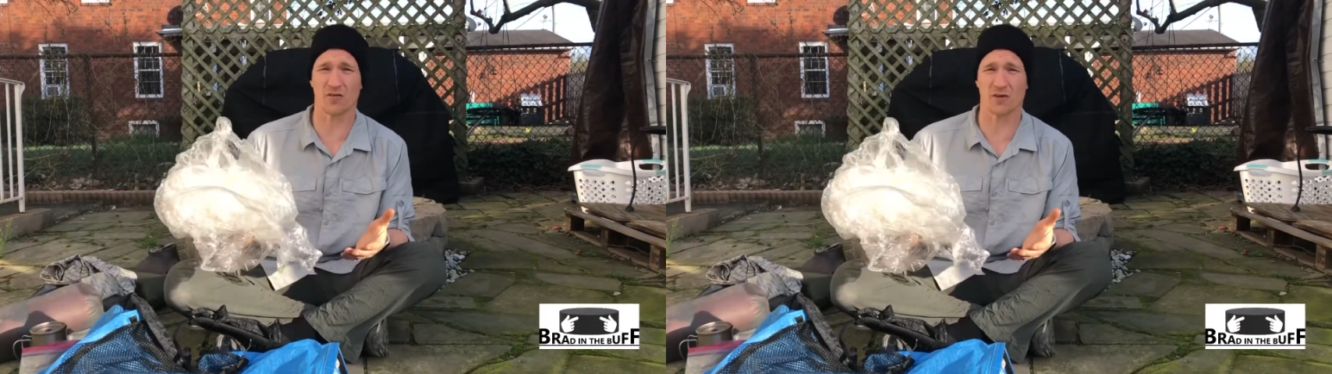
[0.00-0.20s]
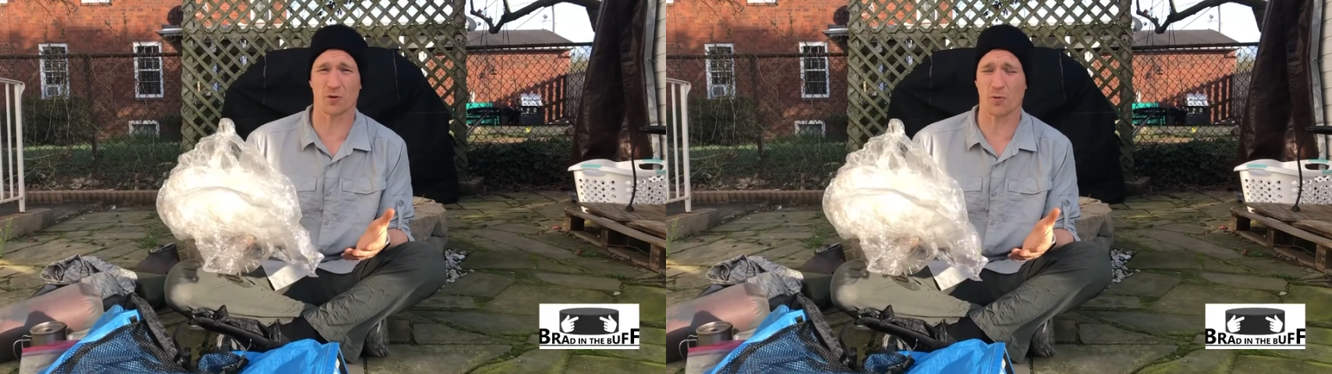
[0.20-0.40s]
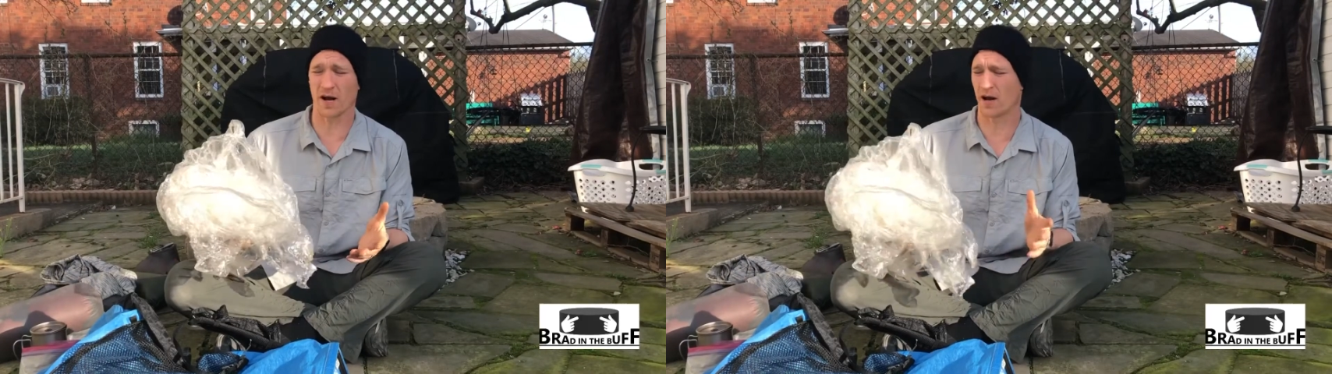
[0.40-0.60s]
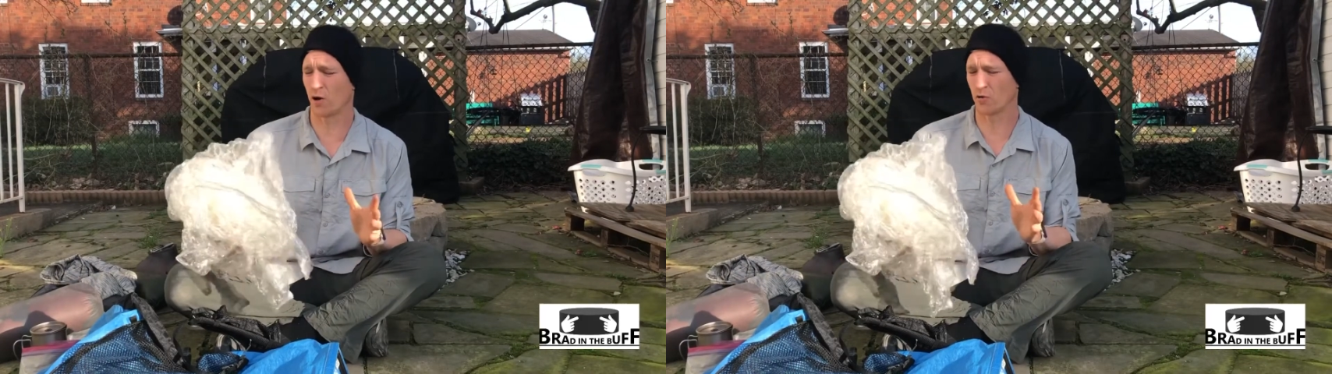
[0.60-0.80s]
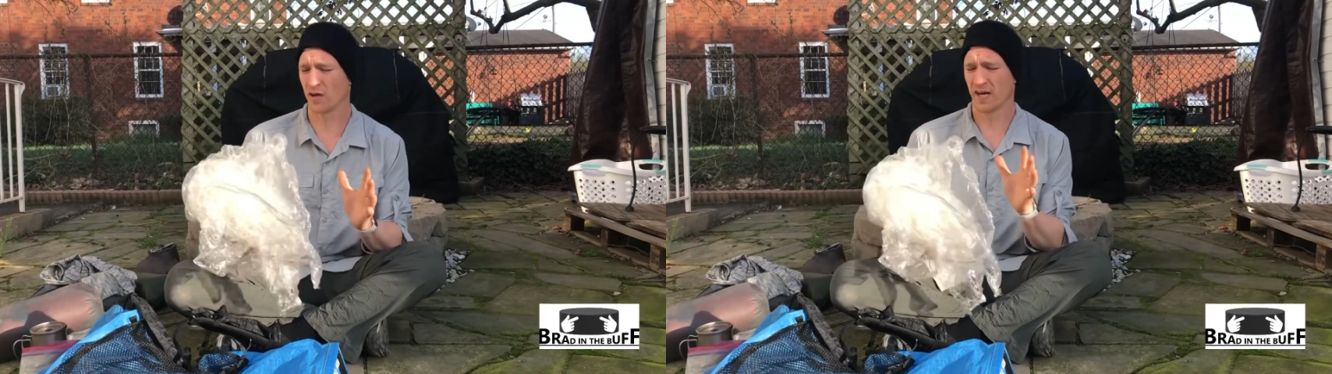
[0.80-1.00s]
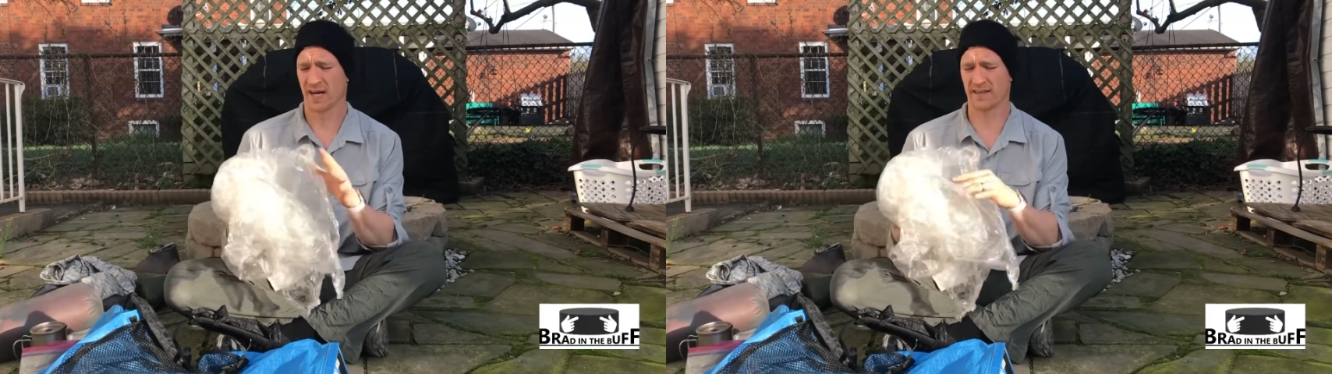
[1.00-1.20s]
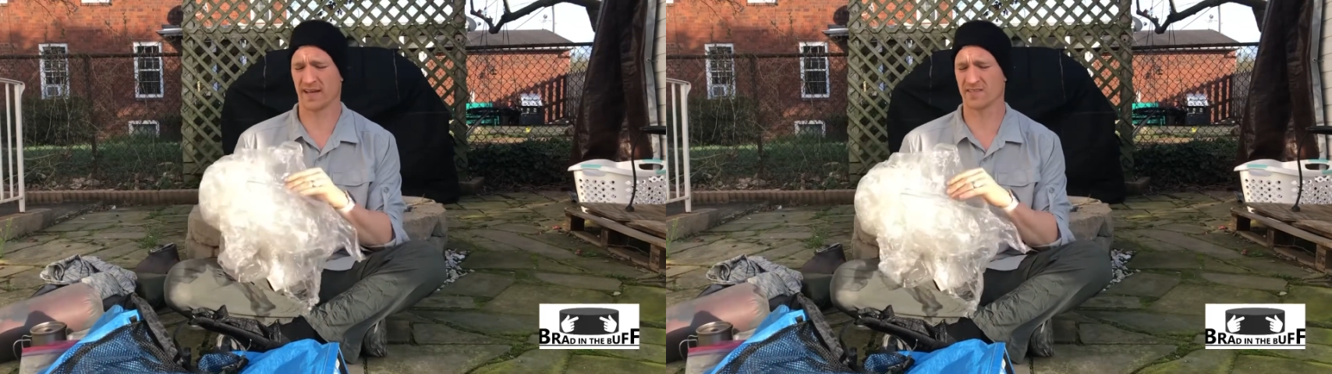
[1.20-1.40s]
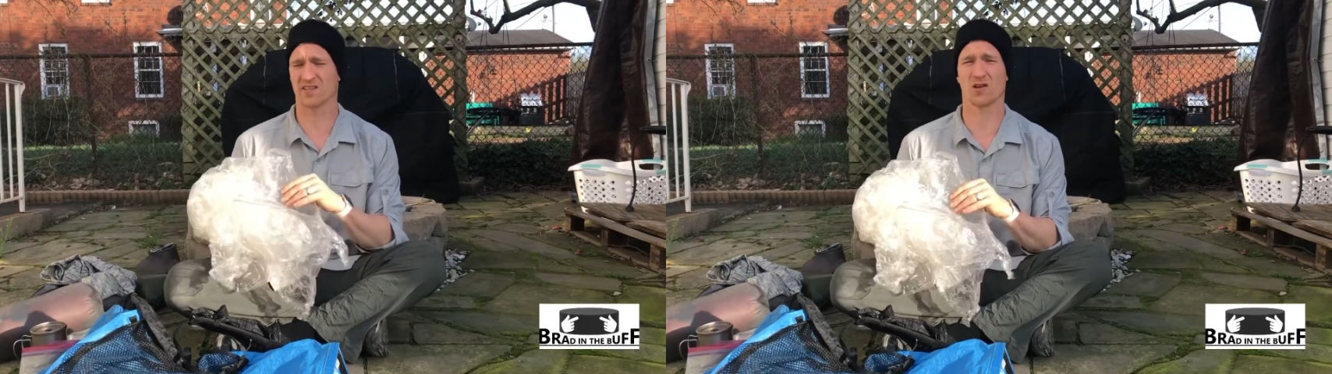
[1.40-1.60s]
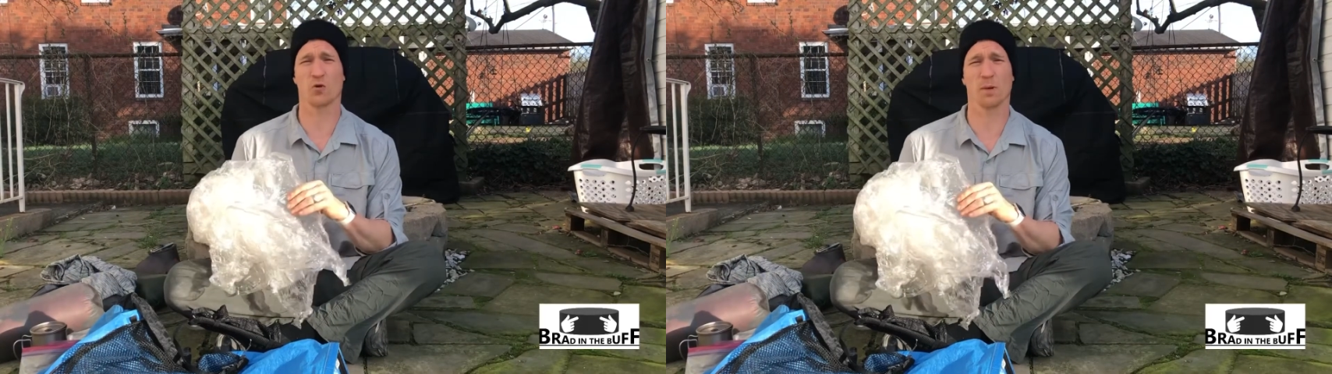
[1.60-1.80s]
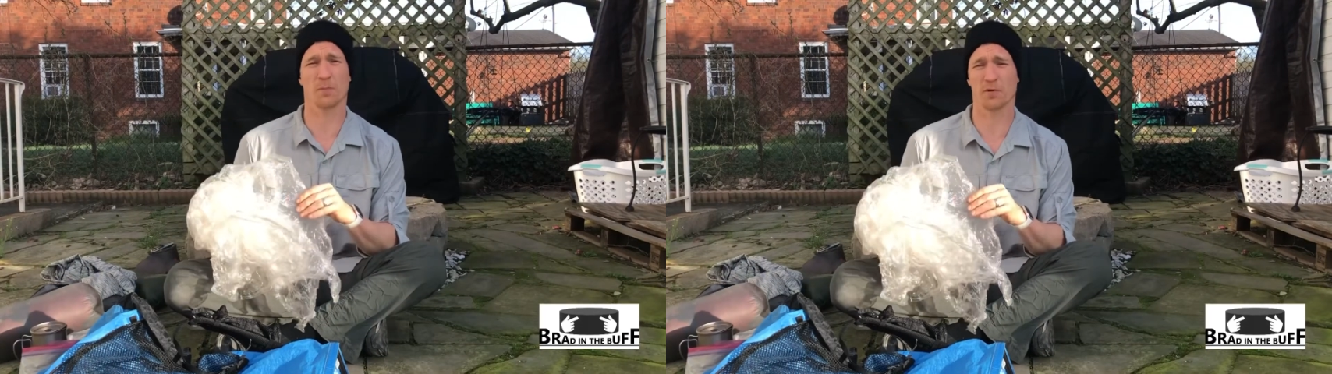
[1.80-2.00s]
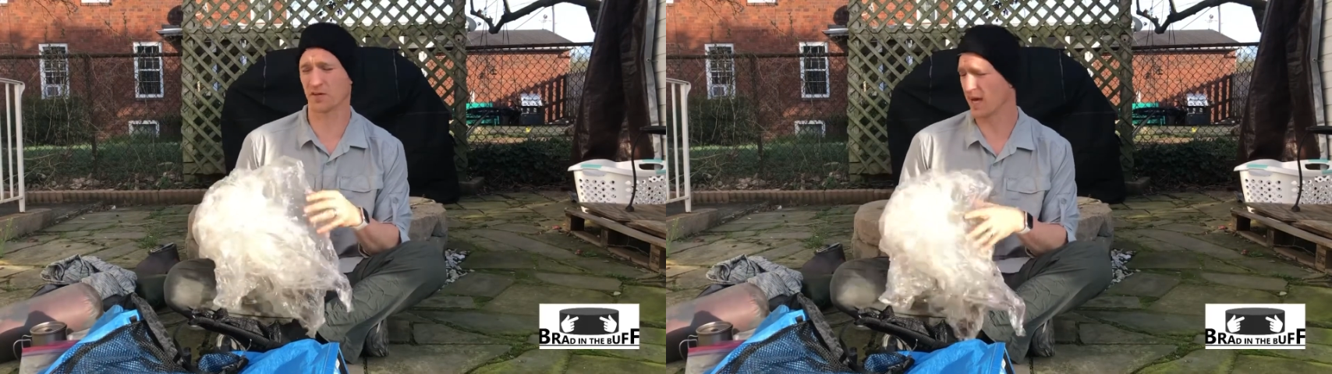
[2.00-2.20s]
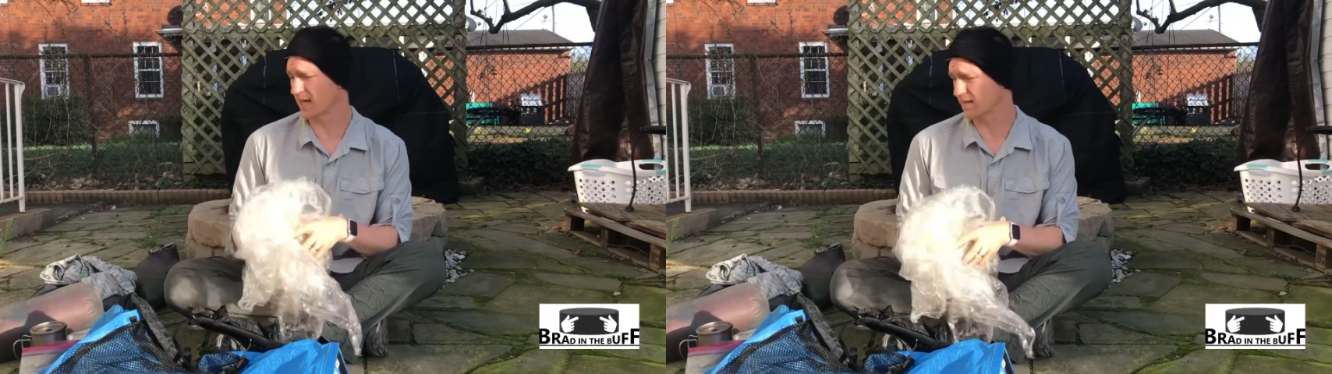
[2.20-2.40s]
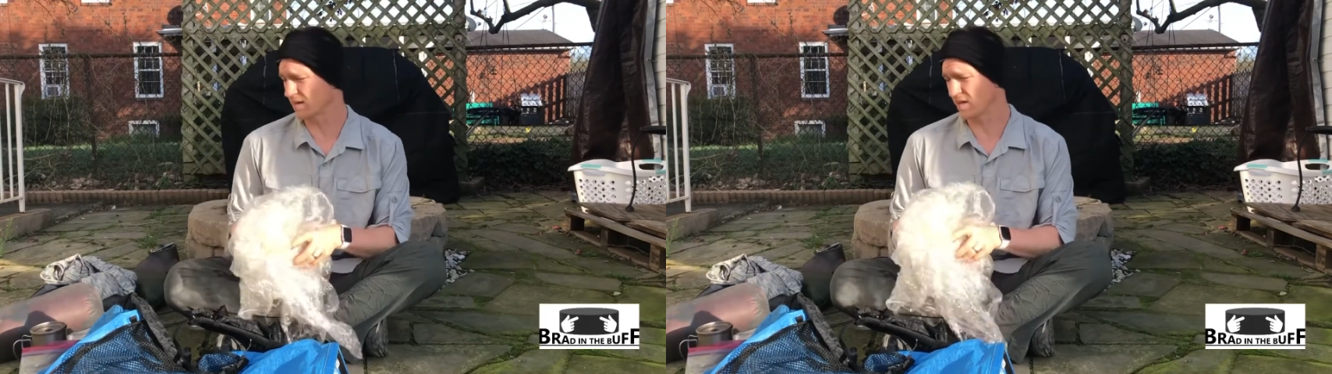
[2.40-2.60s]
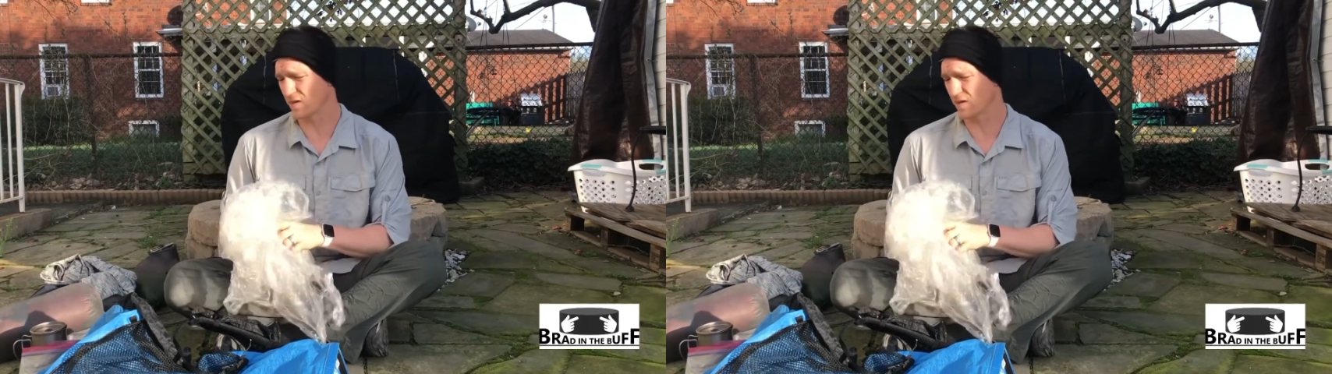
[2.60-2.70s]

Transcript: the ground and that it's a little bit protected,